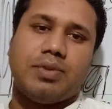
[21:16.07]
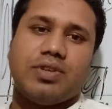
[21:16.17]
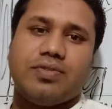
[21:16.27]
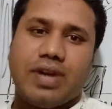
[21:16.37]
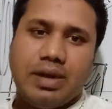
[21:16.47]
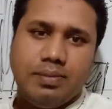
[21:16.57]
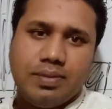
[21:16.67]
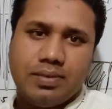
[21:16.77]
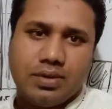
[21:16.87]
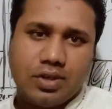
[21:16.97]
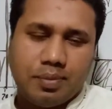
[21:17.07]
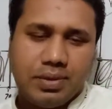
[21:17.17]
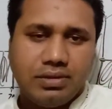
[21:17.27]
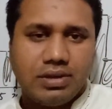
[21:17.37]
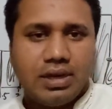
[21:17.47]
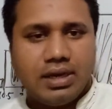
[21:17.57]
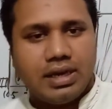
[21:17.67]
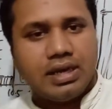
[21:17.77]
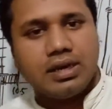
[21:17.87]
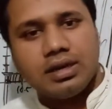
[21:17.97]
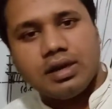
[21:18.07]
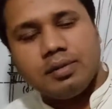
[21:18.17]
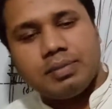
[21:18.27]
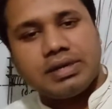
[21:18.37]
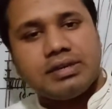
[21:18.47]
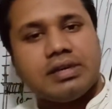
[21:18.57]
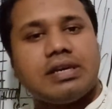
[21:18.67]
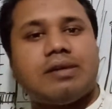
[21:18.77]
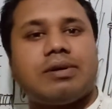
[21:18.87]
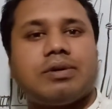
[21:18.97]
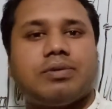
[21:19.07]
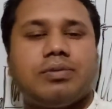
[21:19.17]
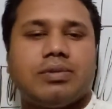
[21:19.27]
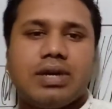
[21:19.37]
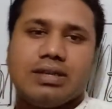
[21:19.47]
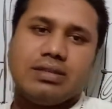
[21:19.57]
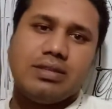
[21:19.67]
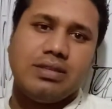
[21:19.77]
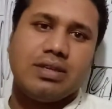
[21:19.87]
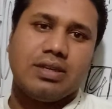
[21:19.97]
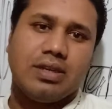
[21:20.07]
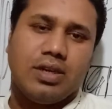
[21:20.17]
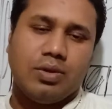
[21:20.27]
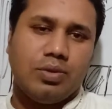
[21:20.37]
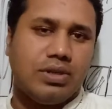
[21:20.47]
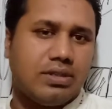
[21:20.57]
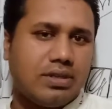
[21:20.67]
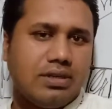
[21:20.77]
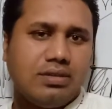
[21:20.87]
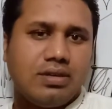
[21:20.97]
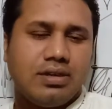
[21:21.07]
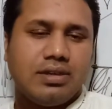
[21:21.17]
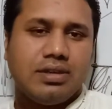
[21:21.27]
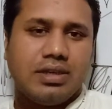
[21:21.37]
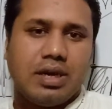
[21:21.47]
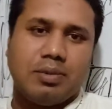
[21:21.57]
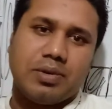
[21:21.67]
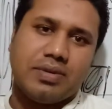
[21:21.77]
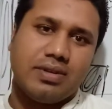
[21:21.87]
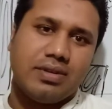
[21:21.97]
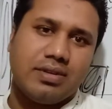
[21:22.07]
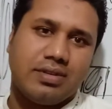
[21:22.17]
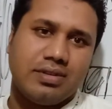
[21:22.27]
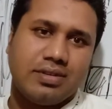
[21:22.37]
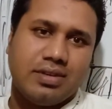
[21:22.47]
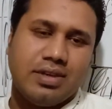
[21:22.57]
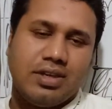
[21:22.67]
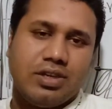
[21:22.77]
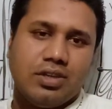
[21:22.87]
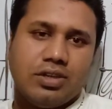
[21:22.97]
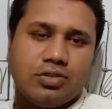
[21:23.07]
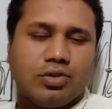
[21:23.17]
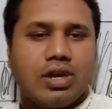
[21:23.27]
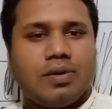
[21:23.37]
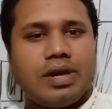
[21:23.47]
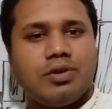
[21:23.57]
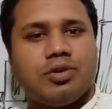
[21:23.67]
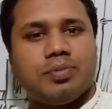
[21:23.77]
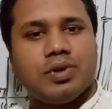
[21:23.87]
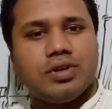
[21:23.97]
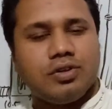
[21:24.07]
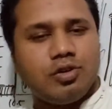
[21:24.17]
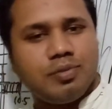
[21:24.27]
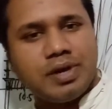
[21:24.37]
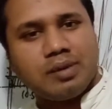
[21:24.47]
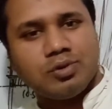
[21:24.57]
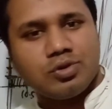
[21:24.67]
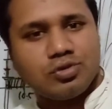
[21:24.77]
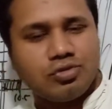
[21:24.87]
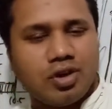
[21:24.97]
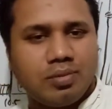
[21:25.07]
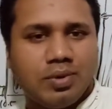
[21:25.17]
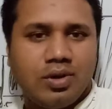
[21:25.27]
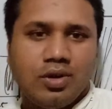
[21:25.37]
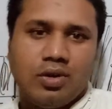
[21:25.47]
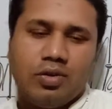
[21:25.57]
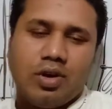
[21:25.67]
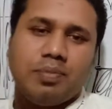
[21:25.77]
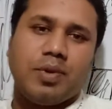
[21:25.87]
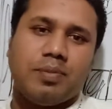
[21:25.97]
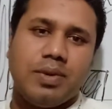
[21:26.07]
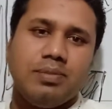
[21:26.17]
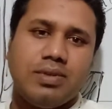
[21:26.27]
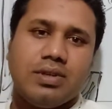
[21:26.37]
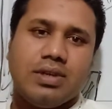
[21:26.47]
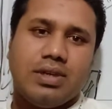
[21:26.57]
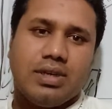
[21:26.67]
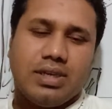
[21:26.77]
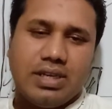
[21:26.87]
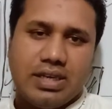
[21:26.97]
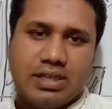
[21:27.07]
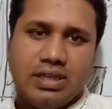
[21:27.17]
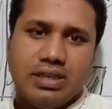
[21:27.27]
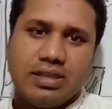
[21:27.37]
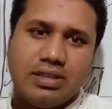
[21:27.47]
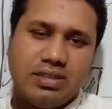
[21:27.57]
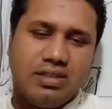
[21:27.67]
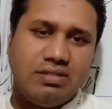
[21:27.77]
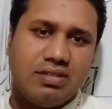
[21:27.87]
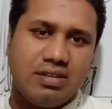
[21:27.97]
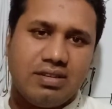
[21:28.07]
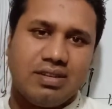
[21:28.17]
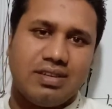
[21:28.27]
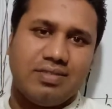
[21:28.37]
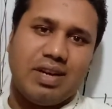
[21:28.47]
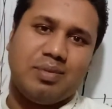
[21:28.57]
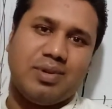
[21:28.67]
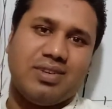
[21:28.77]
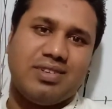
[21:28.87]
These 5 topics, and by taking our 2 classes we discuss about this. So now I hope you will be able to solve all problems related this 5 one.